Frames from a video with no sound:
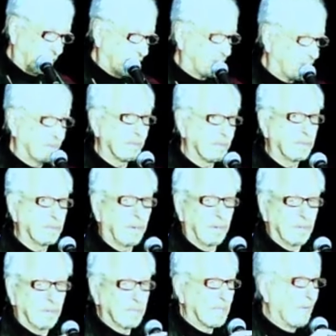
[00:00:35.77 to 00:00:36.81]
on one of his
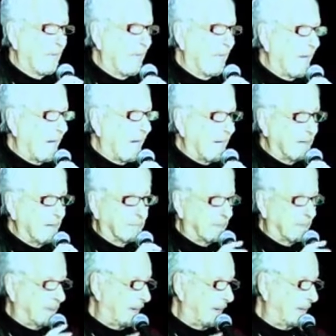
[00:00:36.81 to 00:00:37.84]
poems. I
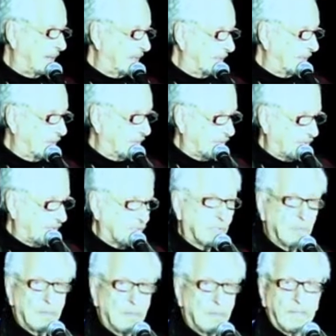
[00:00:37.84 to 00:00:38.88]
prepared a, uh, just a
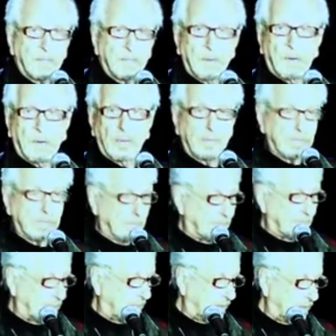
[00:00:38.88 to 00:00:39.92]
suite of poems,